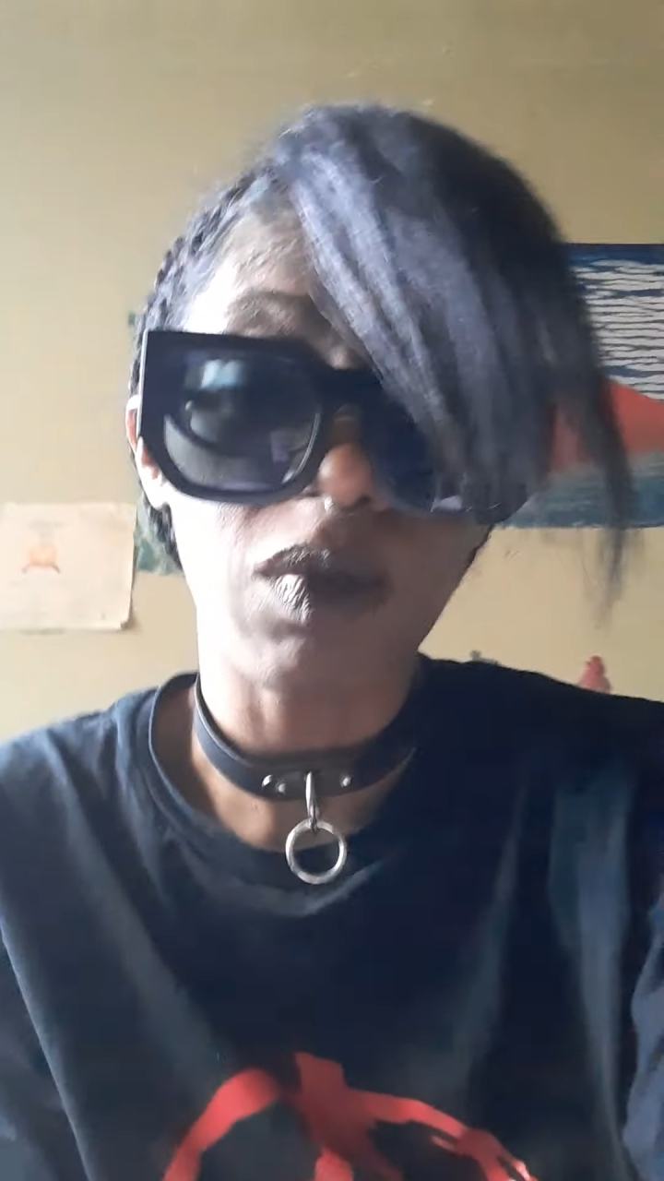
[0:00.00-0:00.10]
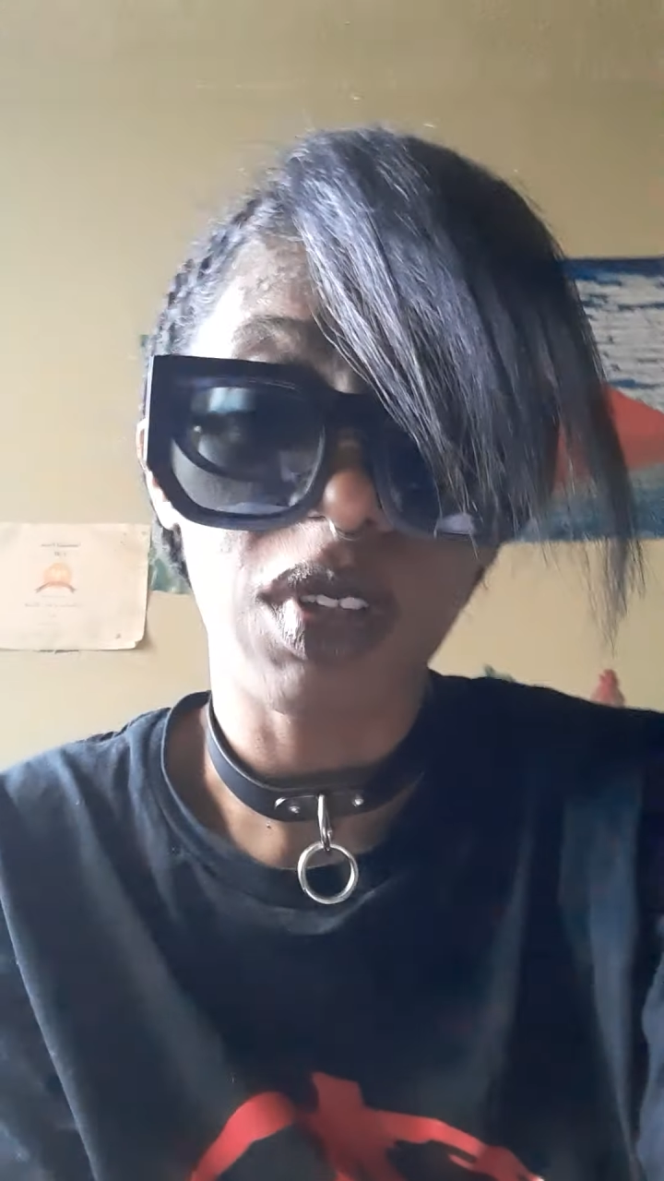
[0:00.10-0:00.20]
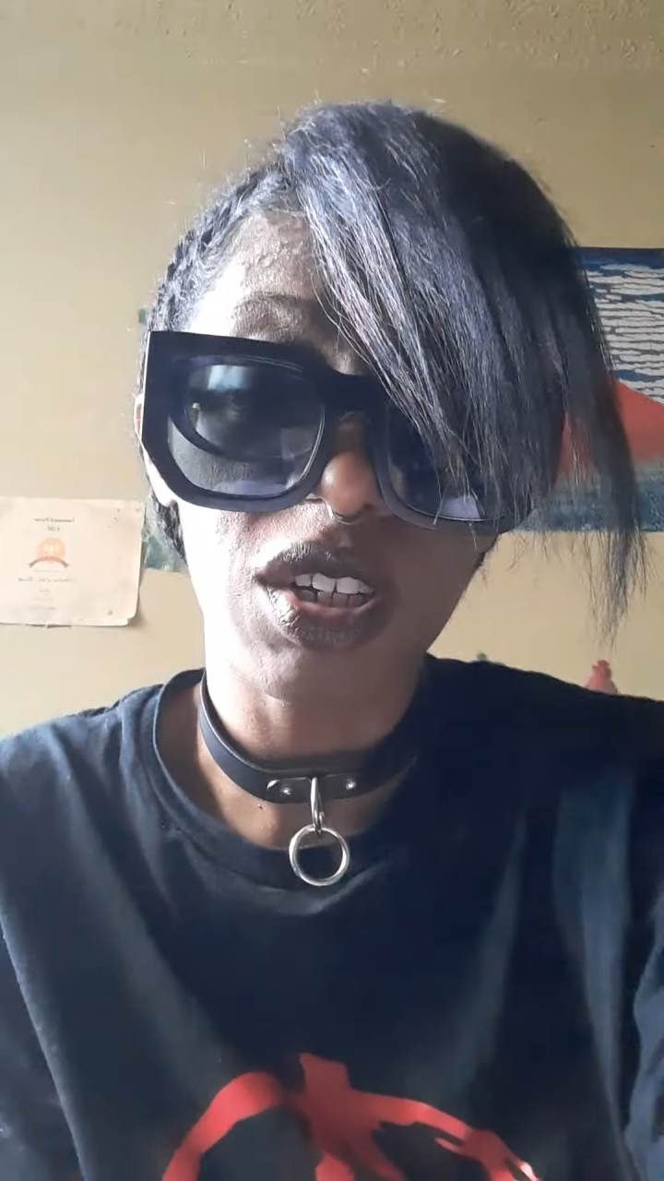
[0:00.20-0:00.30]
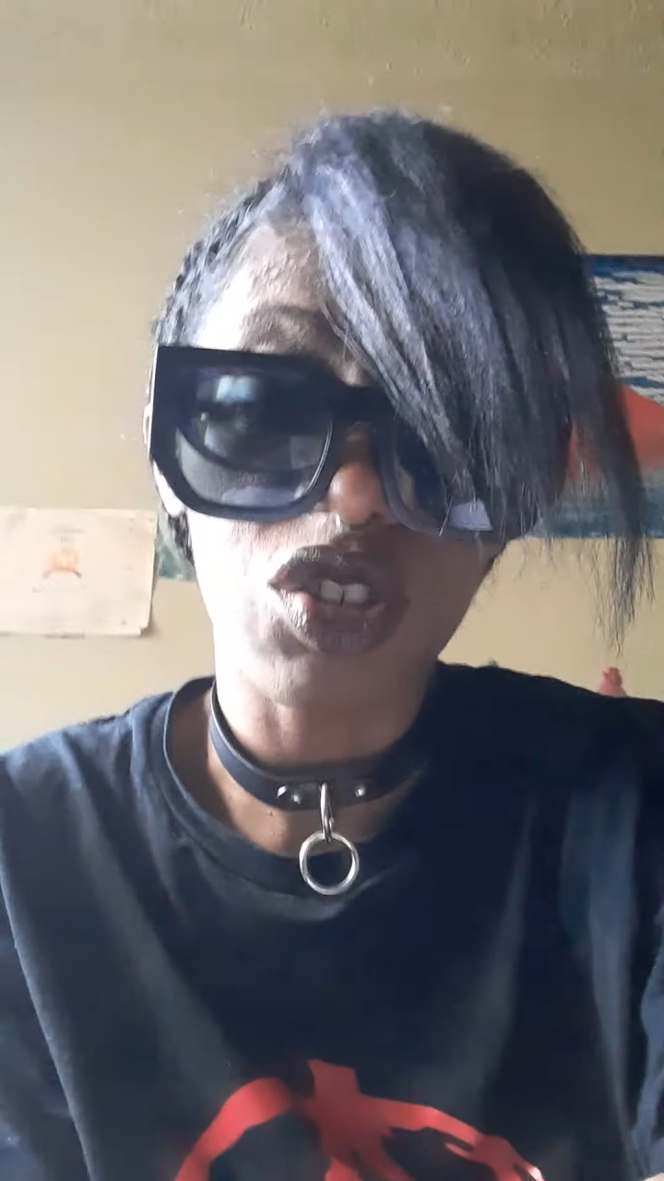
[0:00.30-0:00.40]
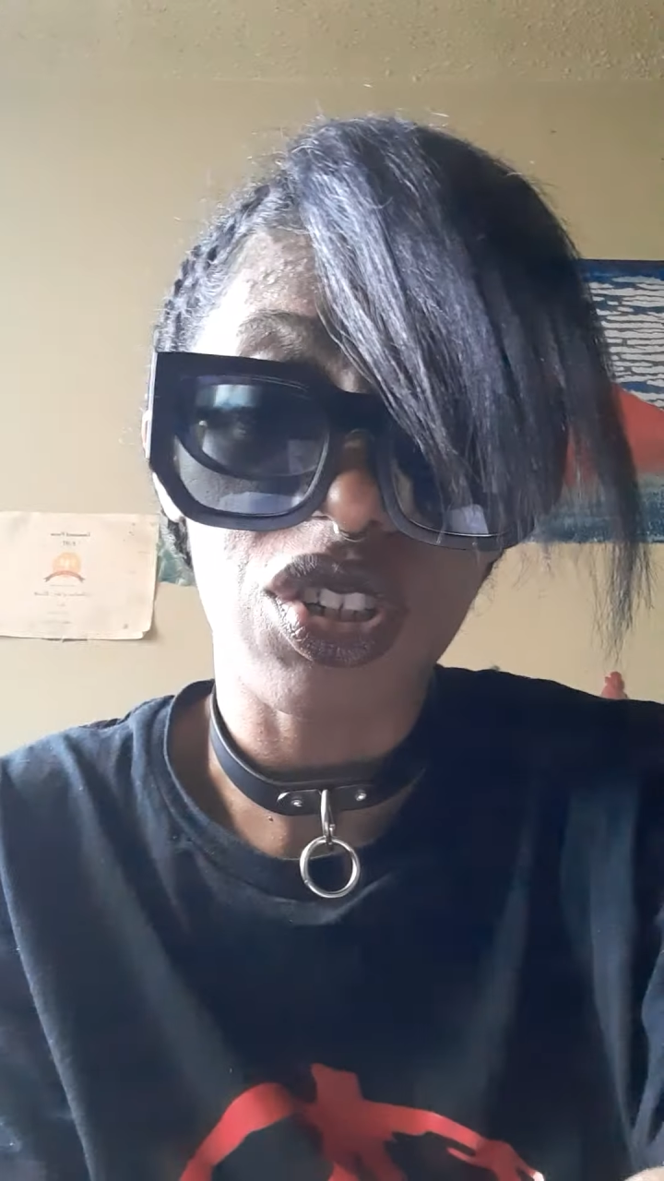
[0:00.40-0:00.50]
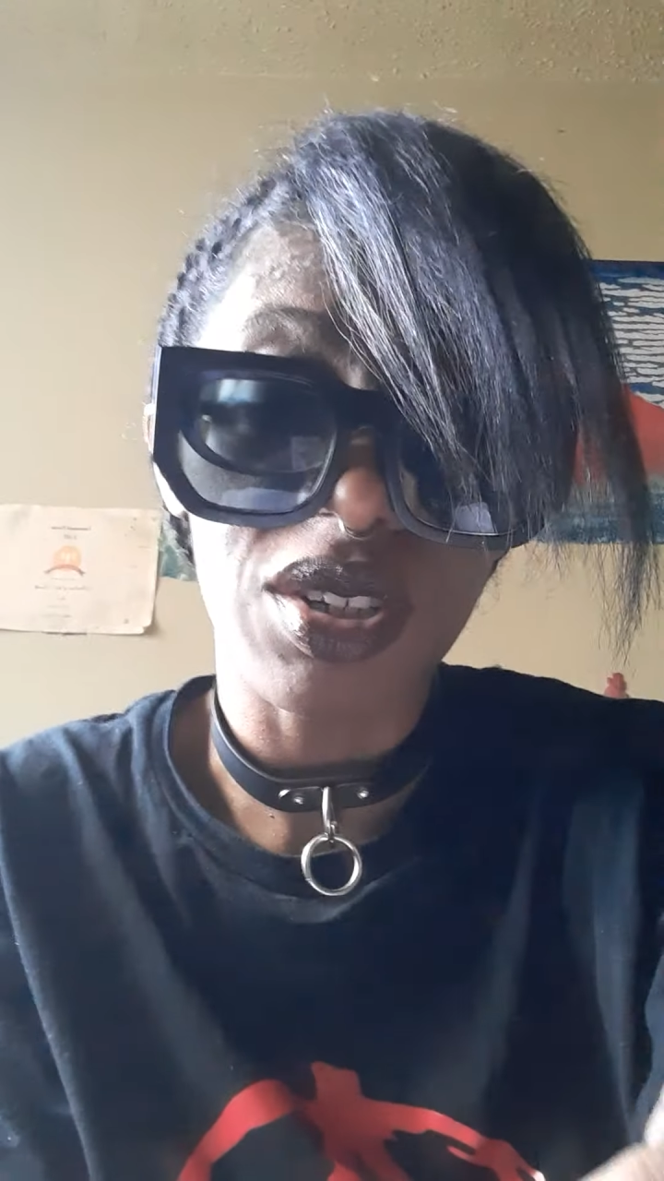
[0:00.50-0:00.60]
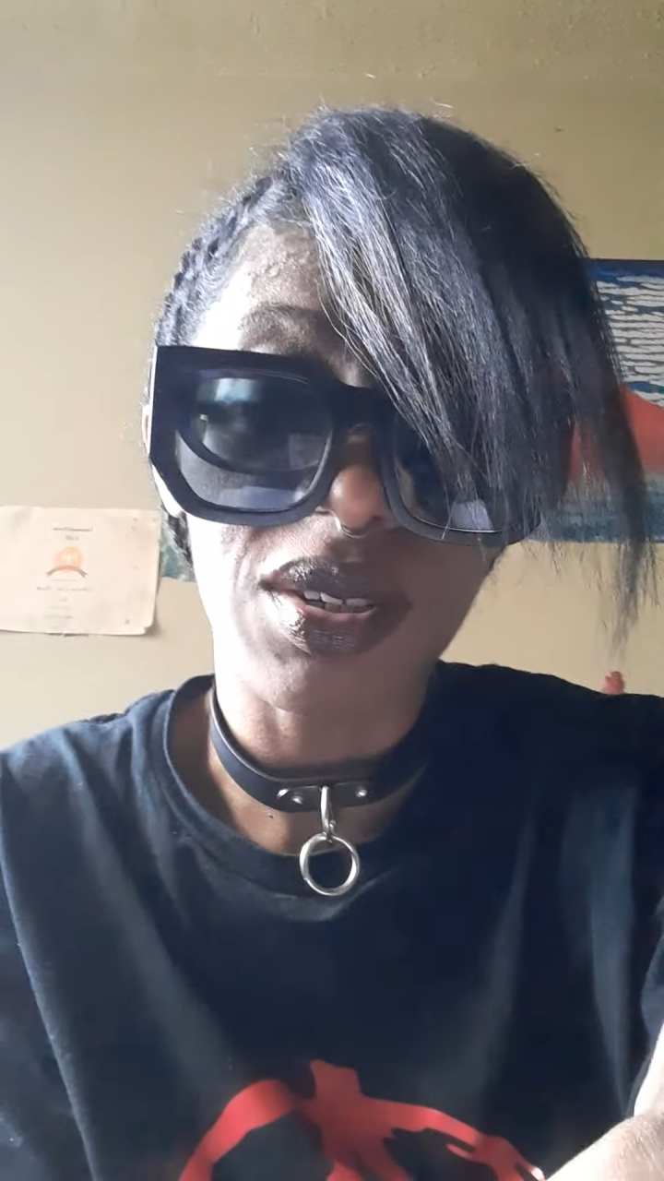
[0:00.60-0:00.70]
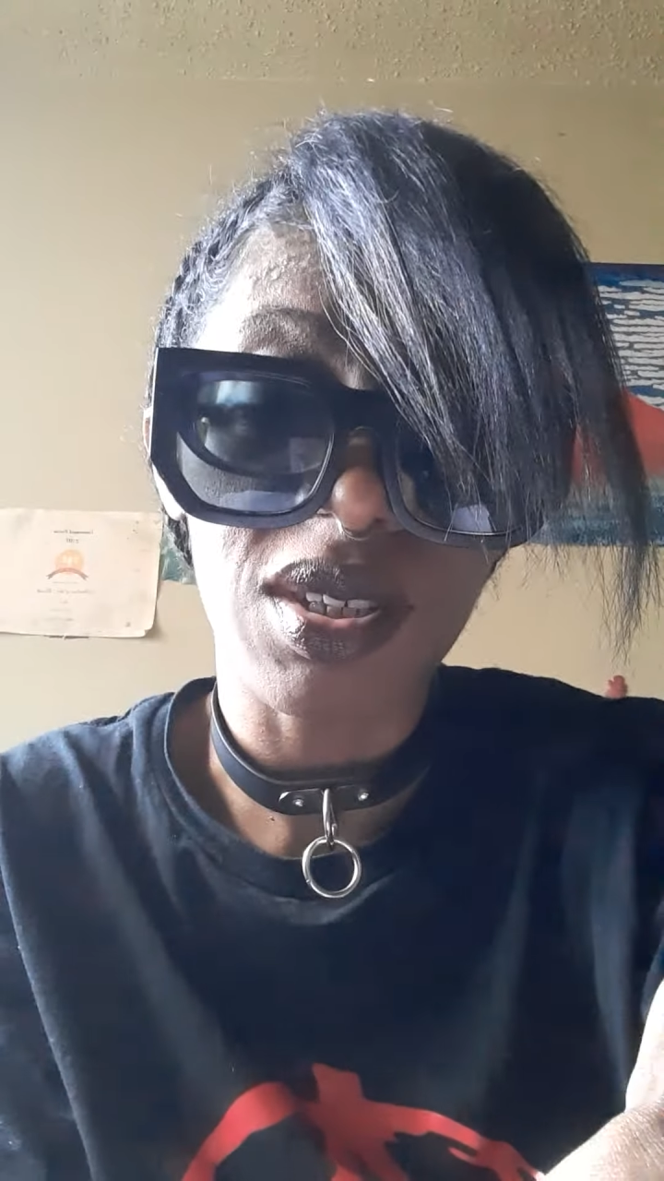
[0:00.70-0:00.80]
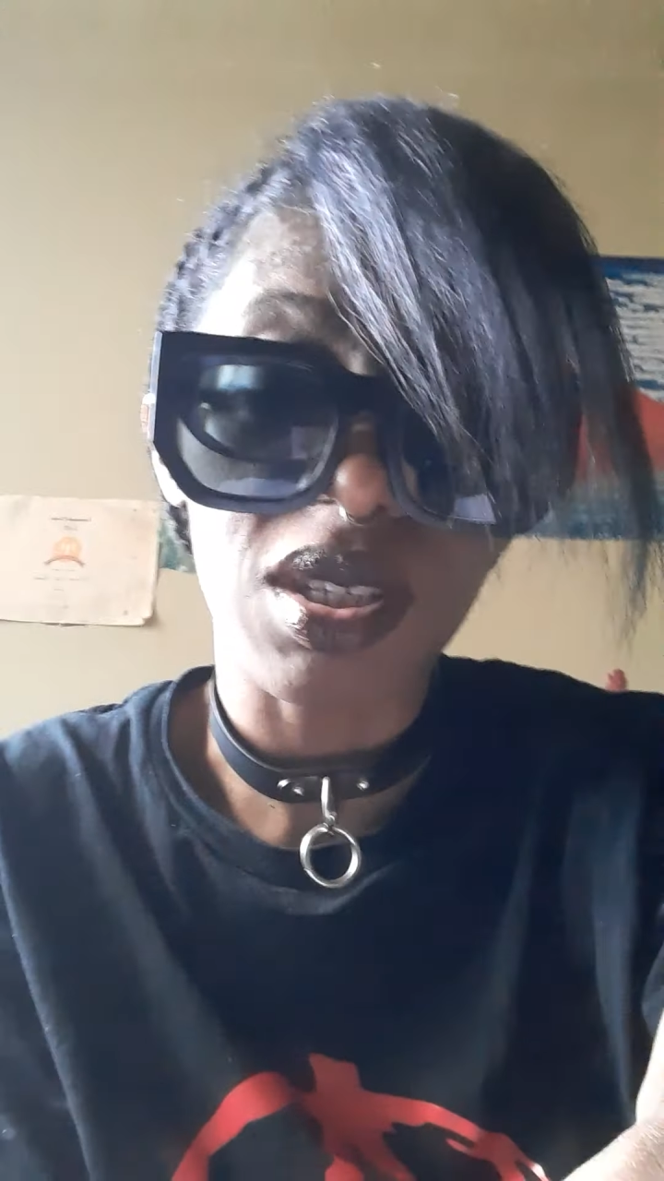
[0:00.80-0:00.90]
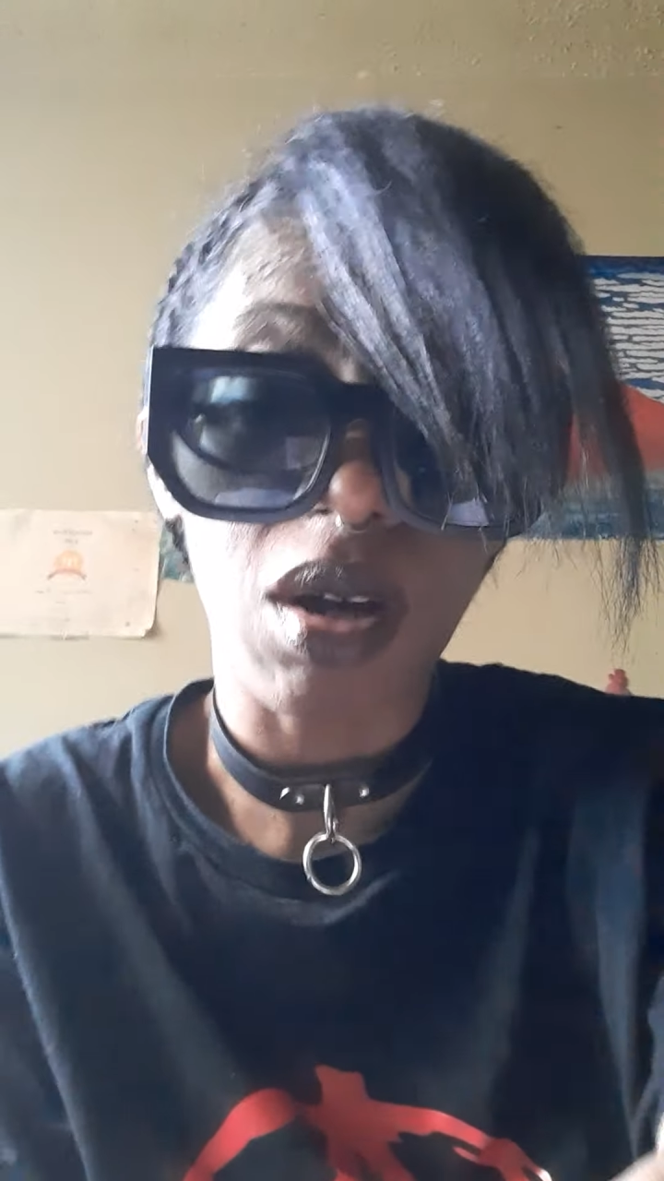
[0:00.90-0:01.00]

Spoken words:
religions